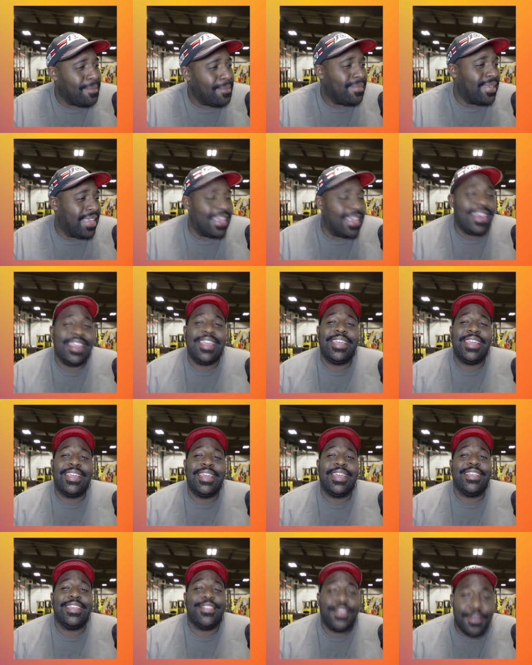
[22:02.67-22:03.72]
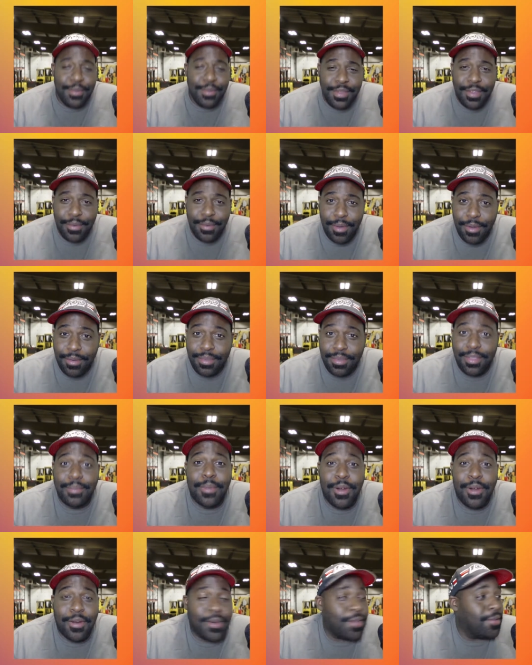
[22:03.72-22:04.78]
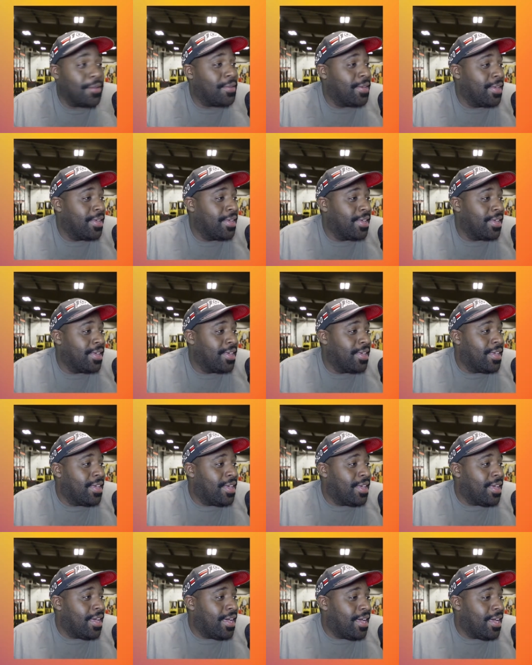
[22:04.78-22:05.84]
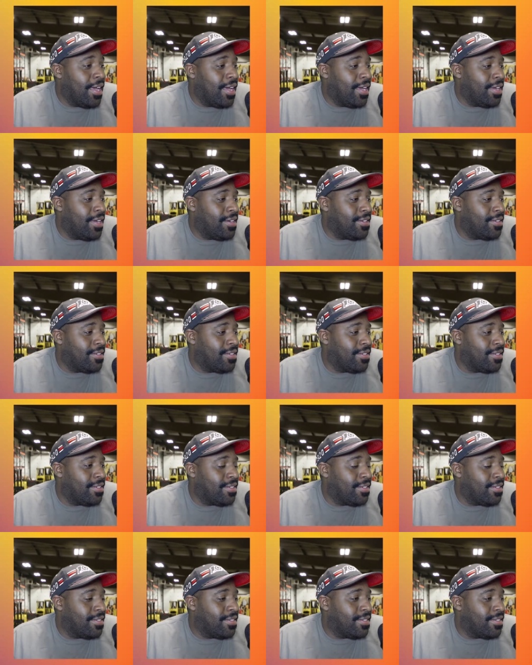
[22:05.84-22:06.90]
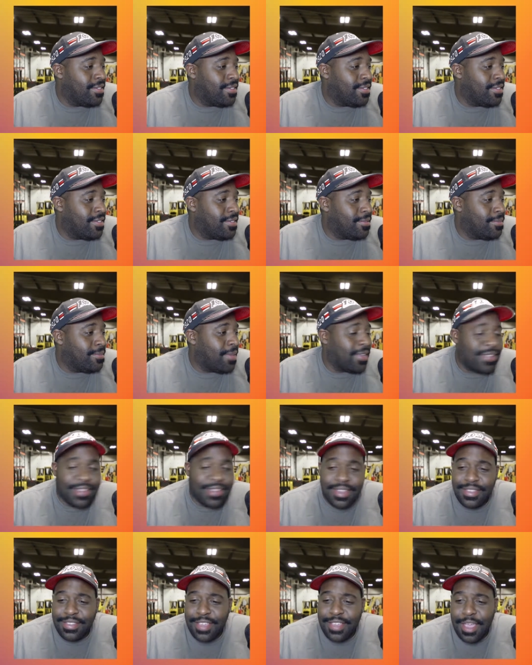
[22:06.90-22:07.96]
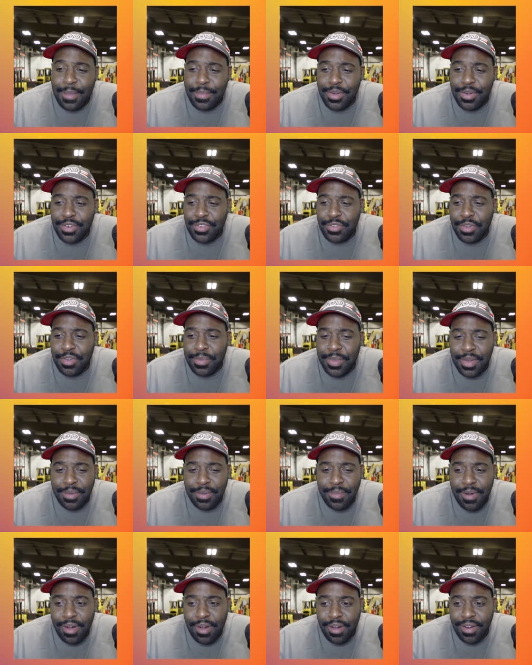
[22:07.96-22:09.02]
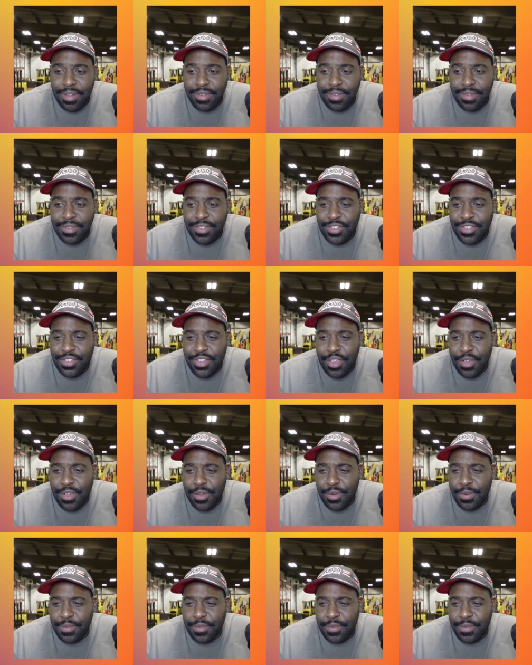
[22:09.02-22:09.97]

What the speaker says: getting a 2-year-old tomorrow. My son's coming to join me tomorrow, so